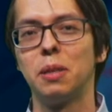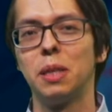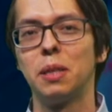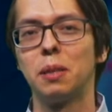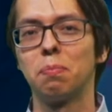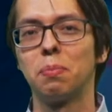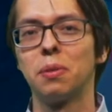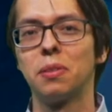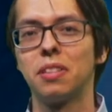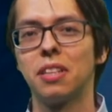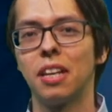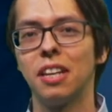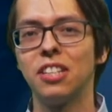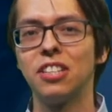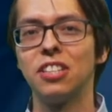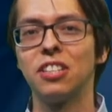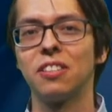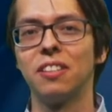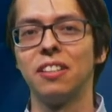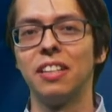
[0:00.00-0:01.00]
be a
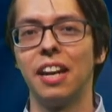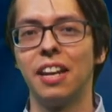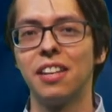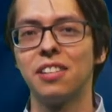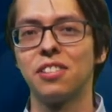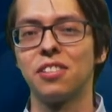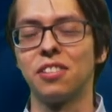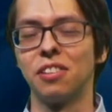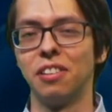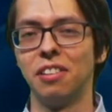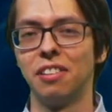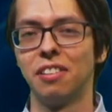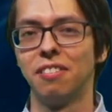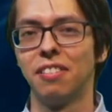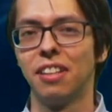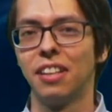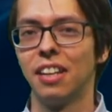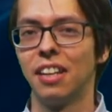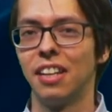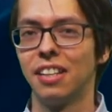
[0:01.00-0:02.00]
potential answer,
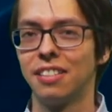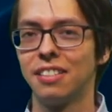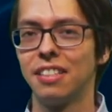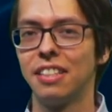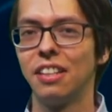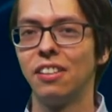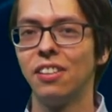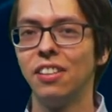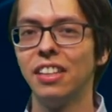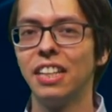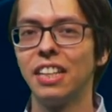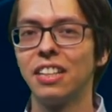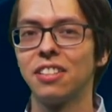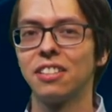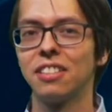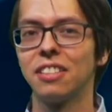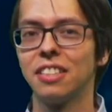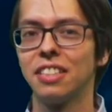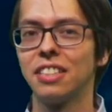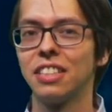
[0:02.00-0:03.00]
as the only
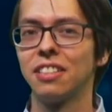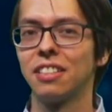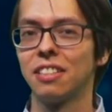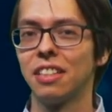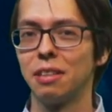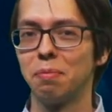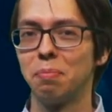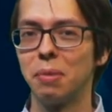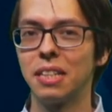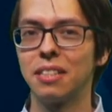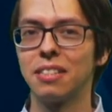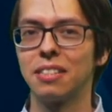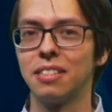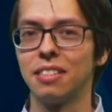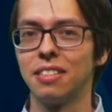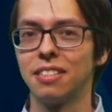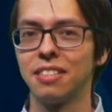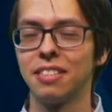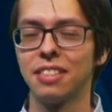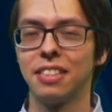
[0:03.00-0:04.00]
condition it
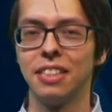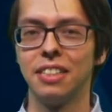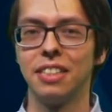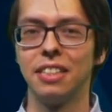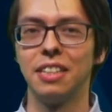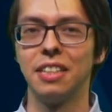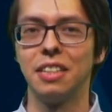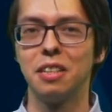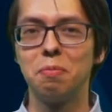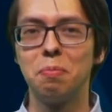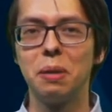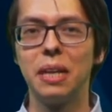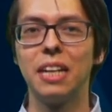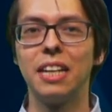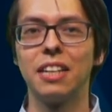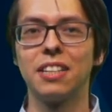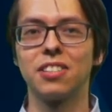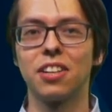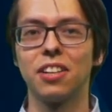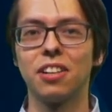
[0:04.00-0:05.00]
misses is
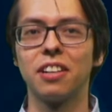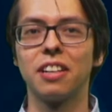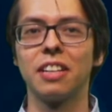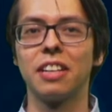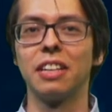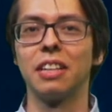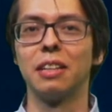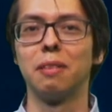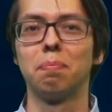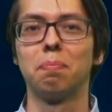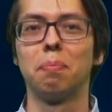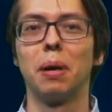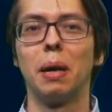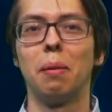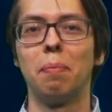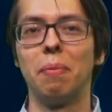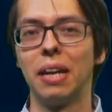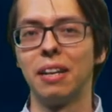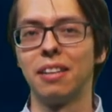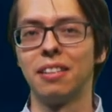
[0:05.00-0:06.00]
being targeted
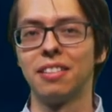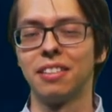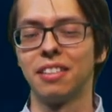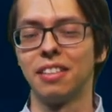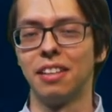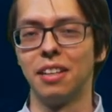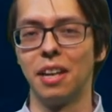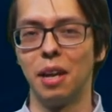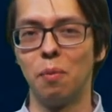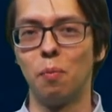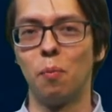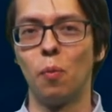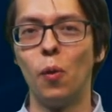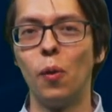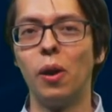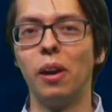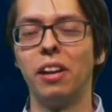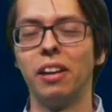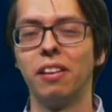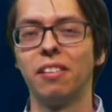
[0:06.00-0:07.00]
by medicine
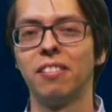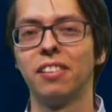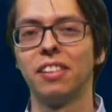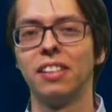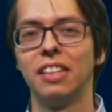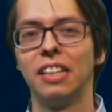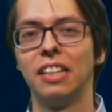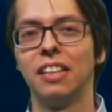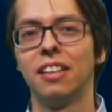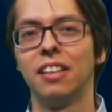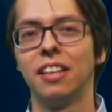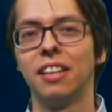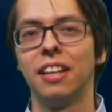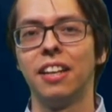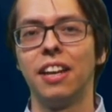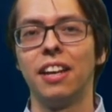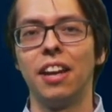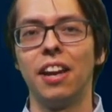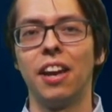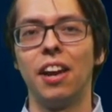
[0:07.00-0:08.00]
M1.
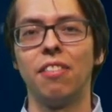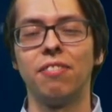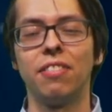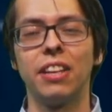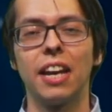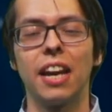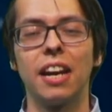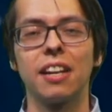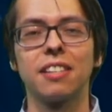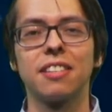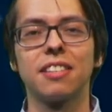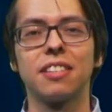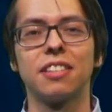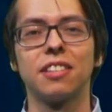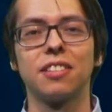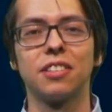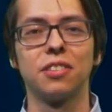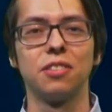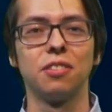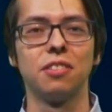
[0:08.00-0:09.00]
Having
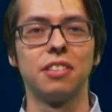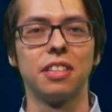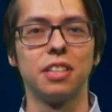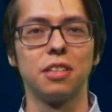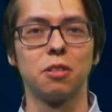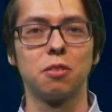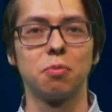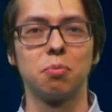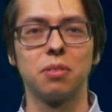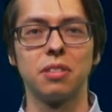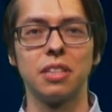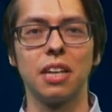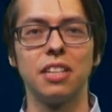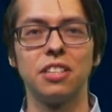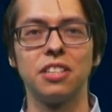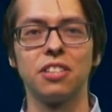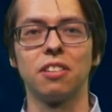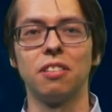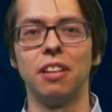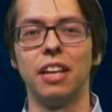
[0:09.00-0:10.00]
access to these
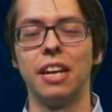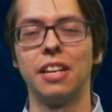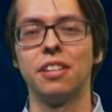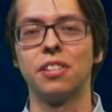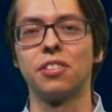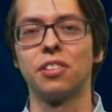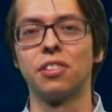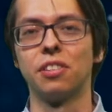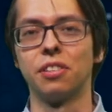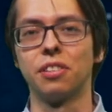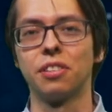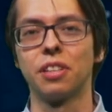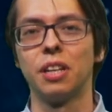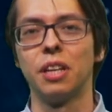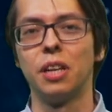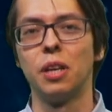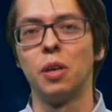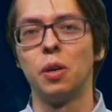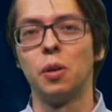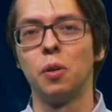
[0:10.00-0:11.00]
potential answers
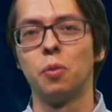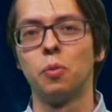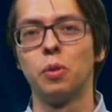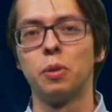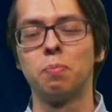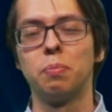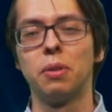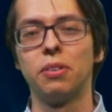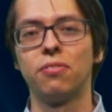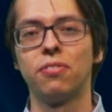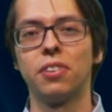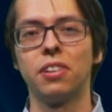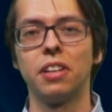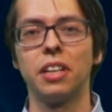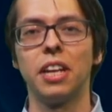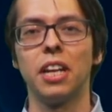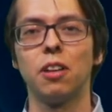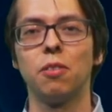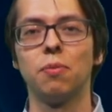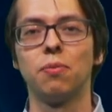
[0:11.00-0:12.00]
would be
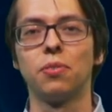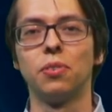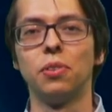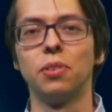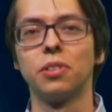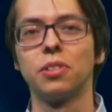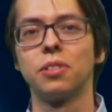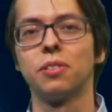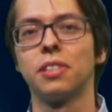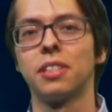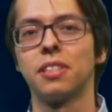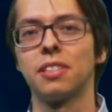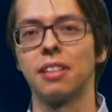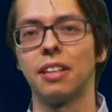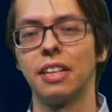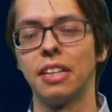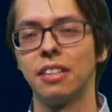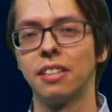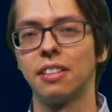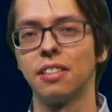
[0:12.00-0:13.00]
very helpful to a
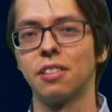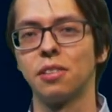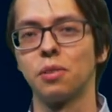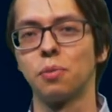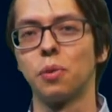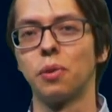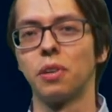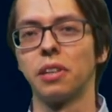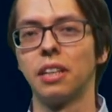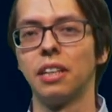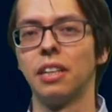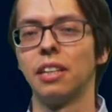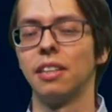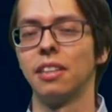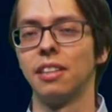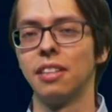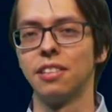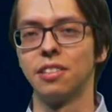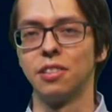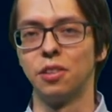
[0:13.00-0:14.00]
scientist working
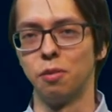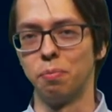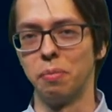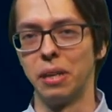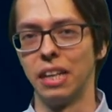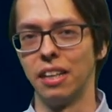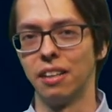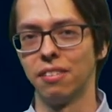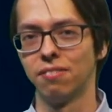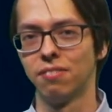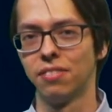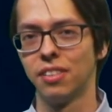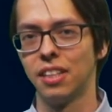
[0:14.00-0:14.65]
in this domain.